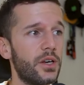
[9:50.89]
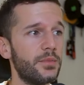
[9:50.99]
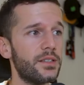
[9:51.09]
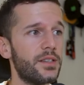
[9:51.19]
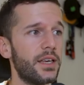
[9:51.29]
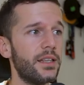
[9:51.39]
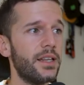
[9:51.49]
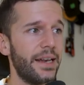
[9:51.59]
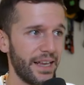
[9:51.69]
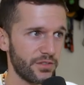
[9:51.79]
So I'm just taking
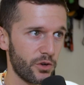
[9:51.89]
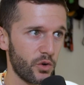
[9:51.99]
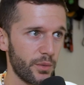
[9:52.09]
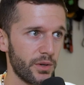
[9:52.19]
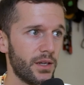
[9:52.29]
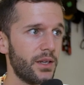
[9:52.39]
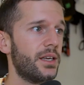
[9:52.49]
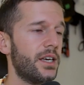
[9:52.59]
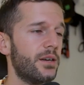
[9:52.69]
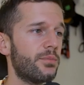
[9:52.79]
the next follow-up
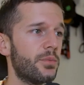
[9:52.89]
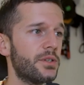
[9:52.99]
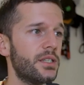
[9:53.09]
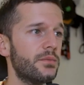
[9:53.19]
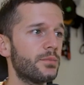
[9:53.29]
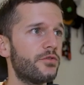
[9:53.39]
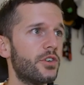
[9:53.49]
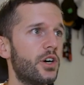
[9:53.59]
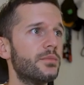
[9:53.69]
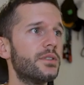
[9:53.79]
uh, property
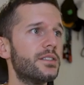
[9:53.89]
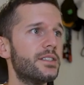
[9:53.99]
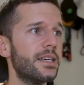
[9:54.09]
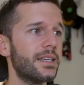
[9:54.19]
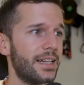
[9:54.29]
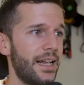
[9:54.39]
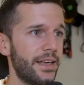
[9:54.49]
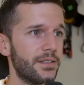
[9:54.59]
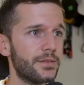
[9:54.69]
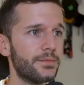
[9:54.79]
from the
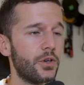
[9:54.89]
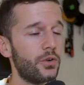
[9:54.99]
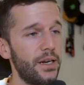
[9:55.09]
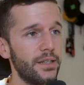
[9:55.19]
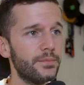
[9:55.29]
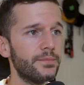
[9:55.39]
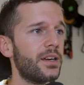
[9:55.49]
client or lead.